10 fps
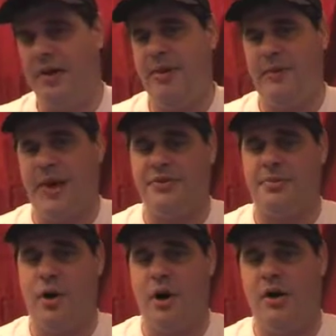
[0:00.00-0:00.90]
I'll be around
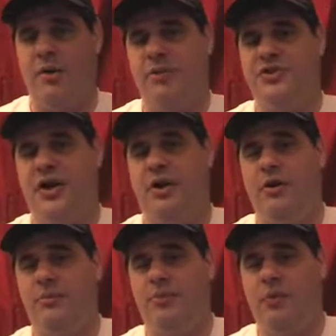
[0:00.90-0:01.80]
tomorrow. I'm going to stay
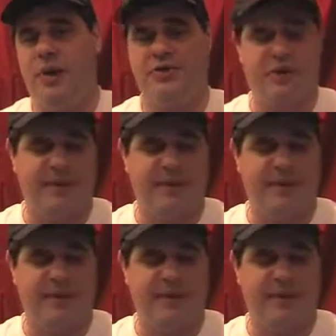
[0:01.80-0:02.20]
home, watch all